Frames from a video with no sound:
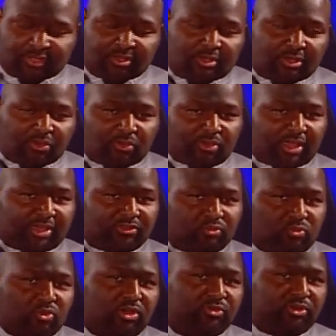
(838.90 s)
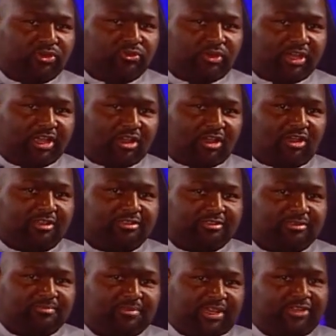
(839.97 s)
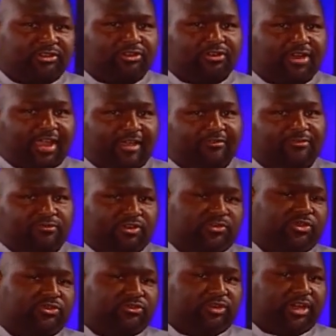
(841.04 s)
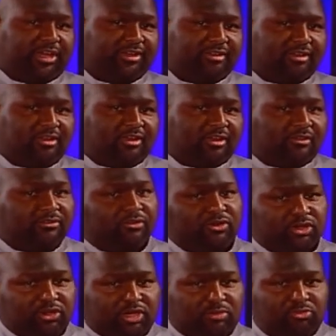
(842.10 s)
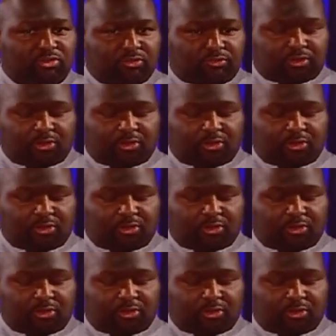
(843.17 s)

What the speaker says: who has 1 retreat cost, makes her have free retreat, so you can move your